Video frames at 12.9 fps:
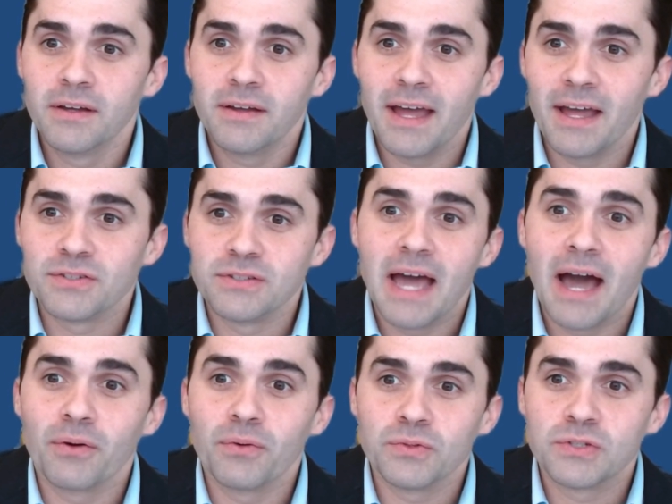and
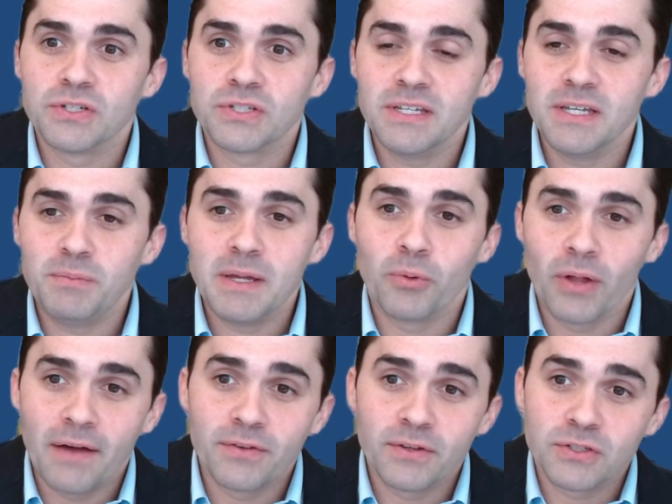now to see people
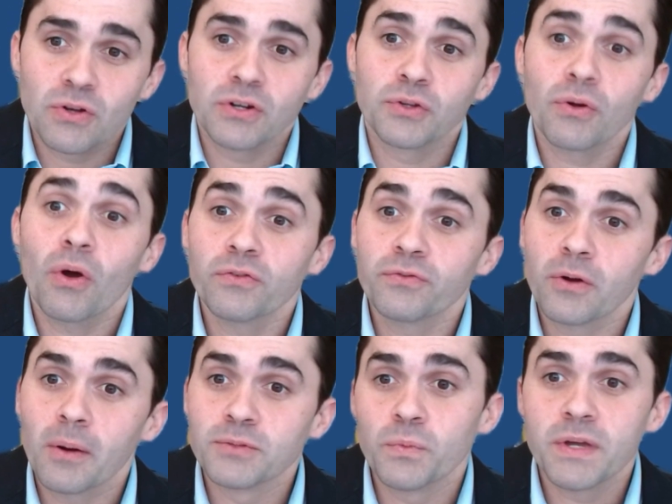having started their own
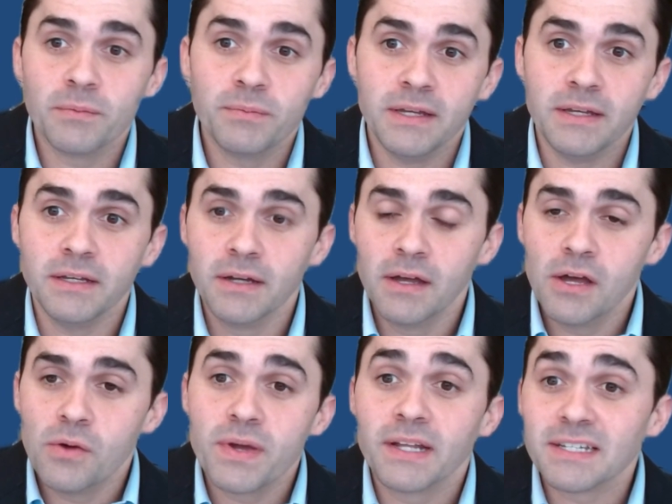firms, and we
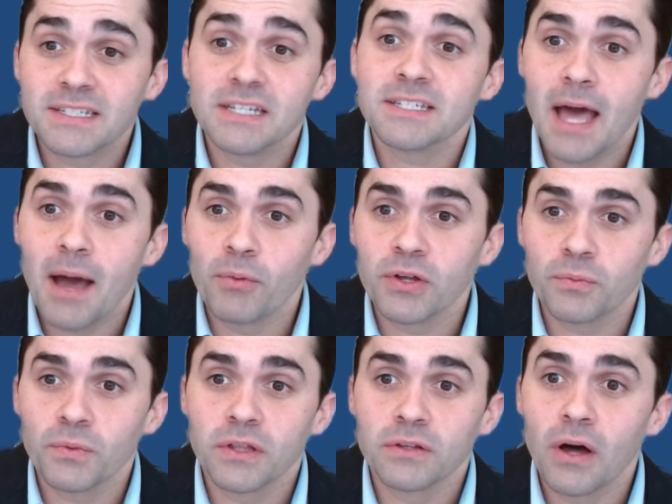can assist them
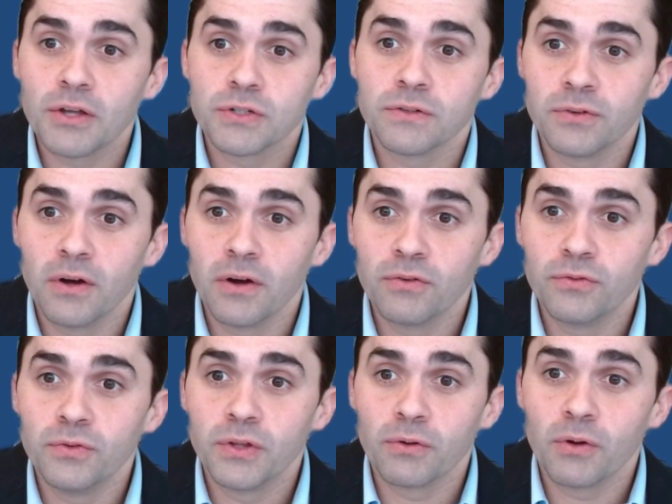with the launch of
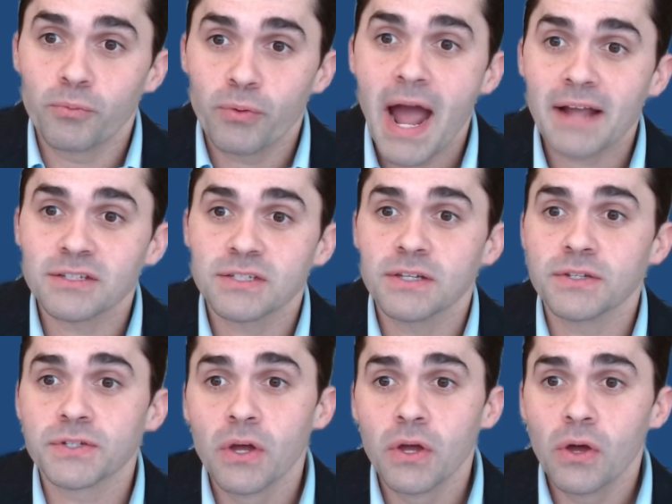their own
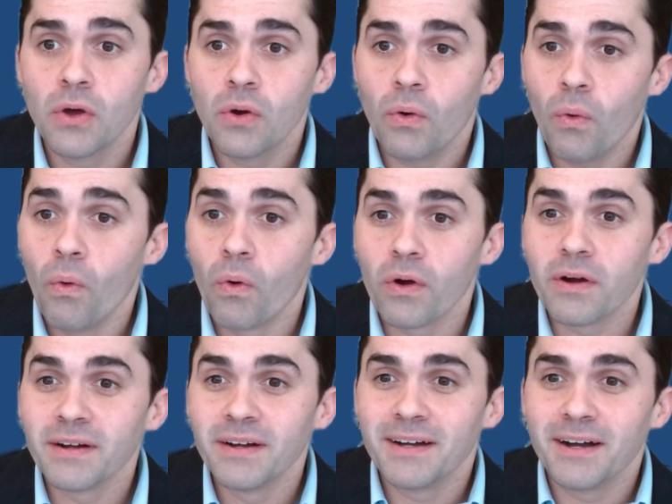practices.
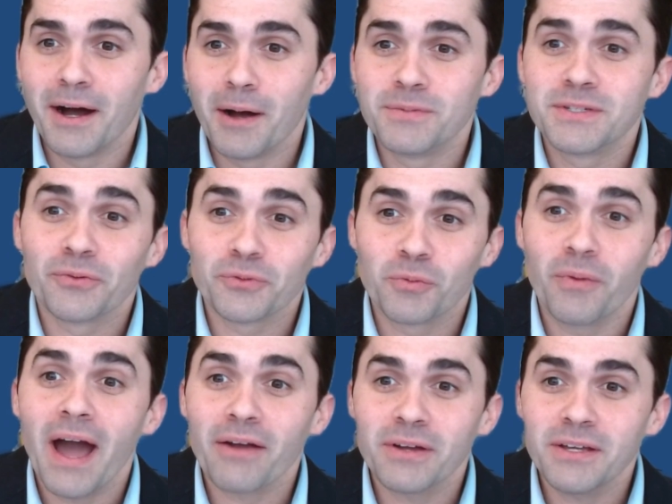Or Zelmer
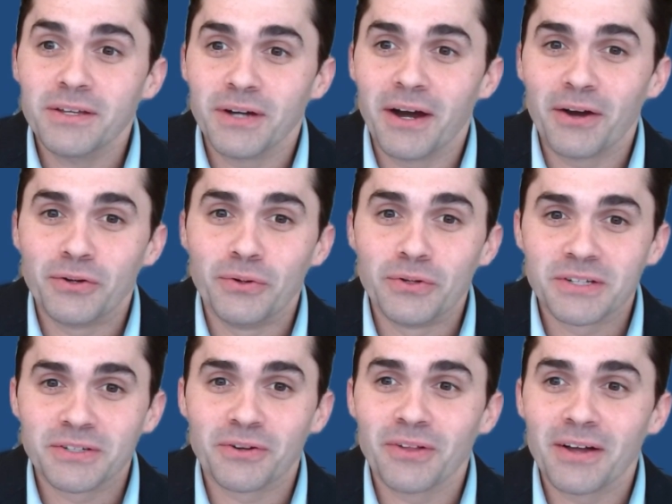Myrie, who was
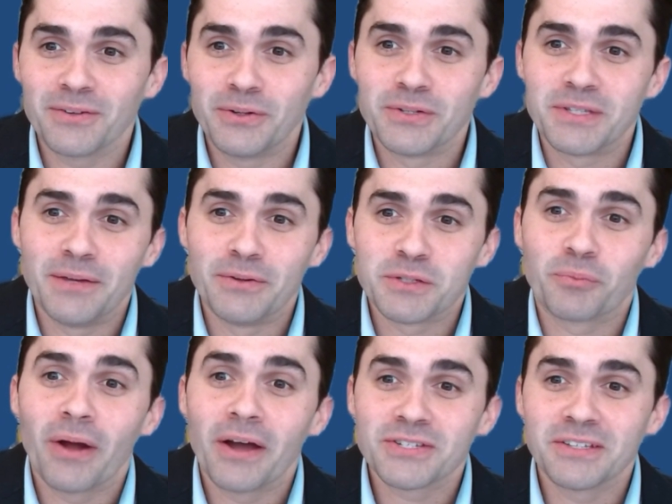he was
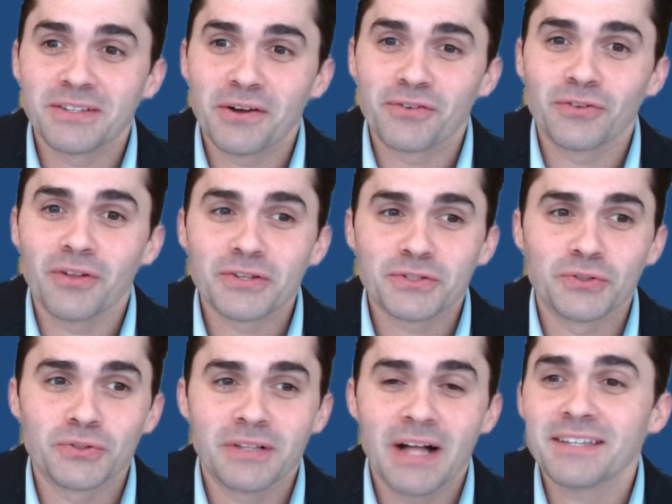the president of our law
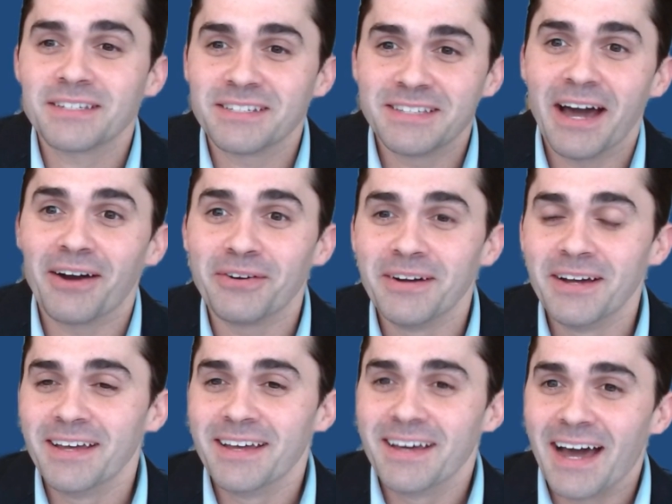school class. He's now,
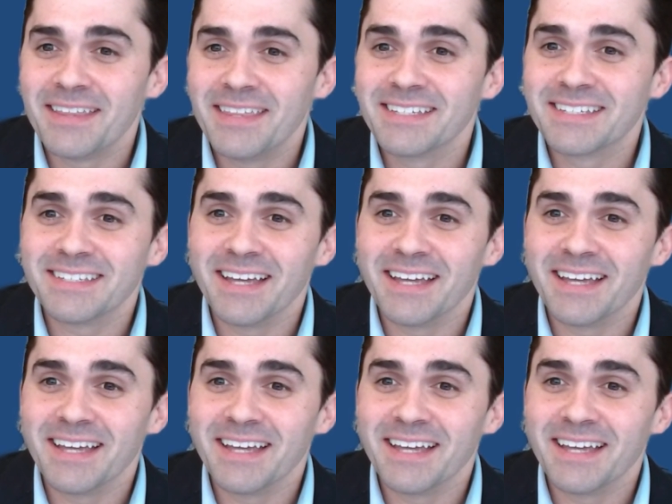I think,